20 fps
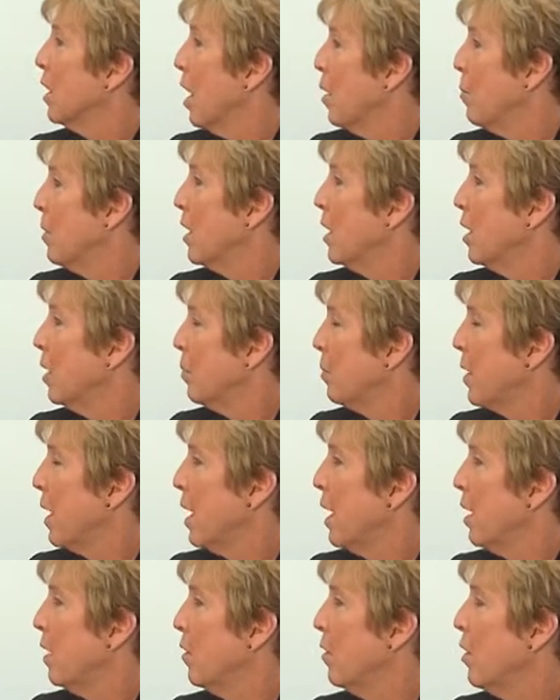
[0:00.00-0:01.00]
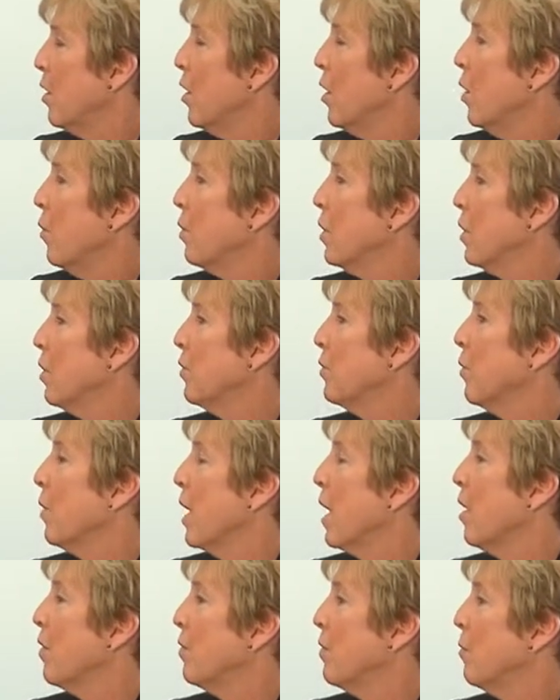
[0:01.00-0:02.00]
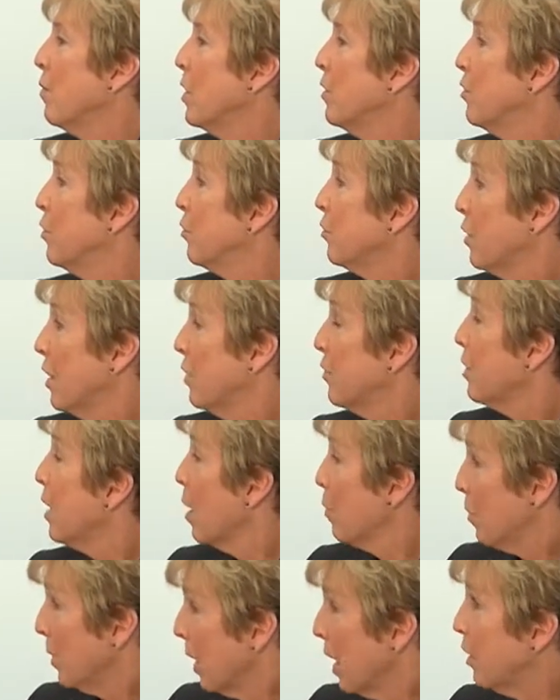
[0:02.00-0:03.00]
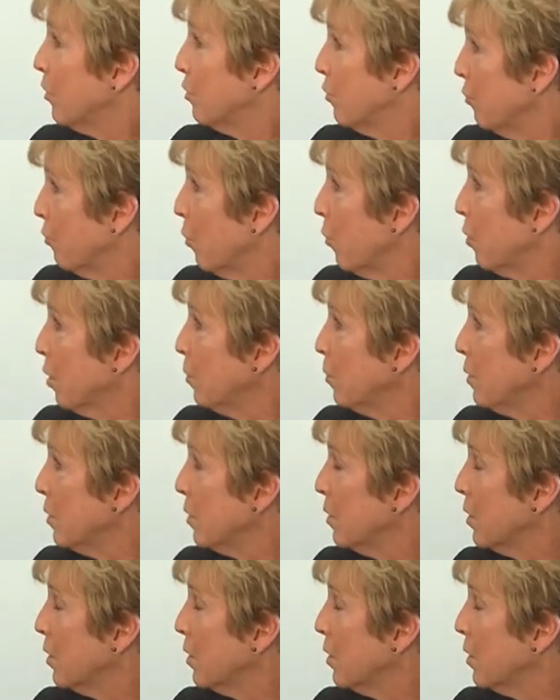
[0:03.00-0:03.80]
come in and obtain. We also have the registration application forms.